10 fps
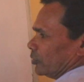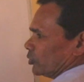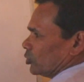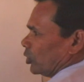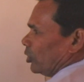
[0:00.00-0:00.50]

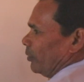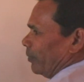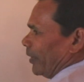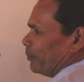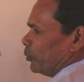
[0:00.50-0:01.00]

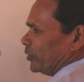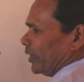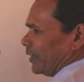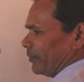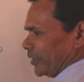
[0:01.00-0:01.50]
So I put
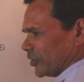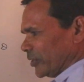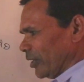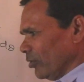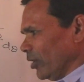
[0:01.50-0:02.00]
the
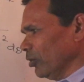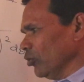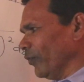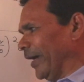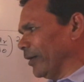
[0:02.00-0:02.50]
limits. Now how
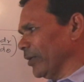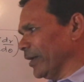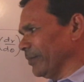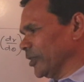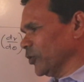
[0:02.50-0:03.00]
to find out
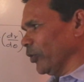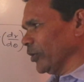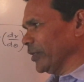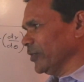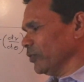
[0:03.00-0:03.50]
limits
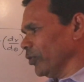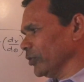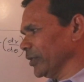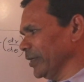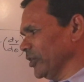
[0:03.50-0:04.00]
for this,
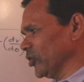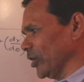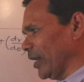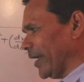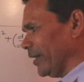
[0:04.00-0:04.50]
for the
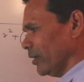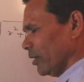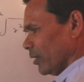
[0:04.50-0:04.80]
initial line?